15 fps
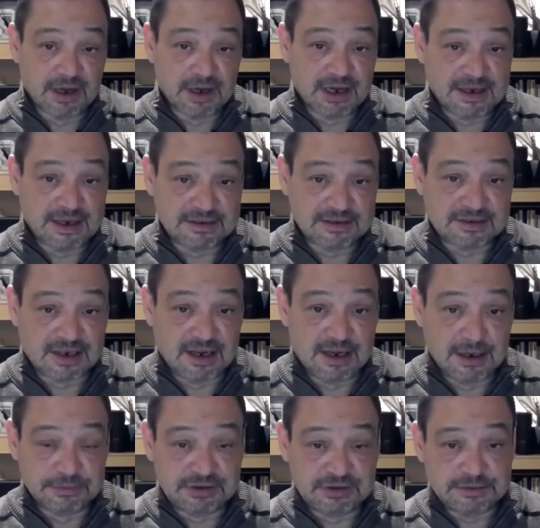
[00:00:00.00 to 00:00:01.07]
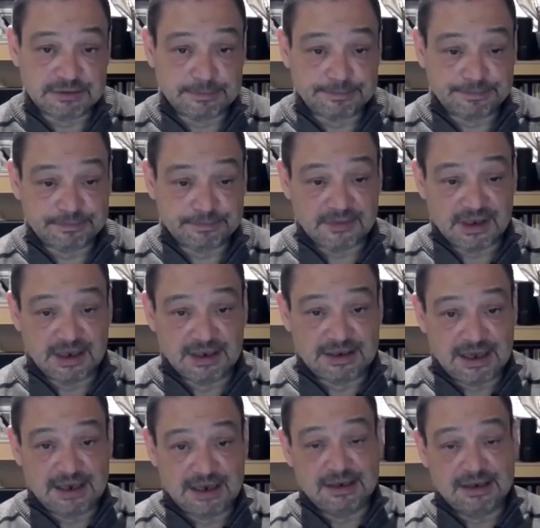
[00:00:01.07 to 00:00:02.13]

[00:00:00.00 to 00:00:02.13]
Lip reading: a lot of times, again,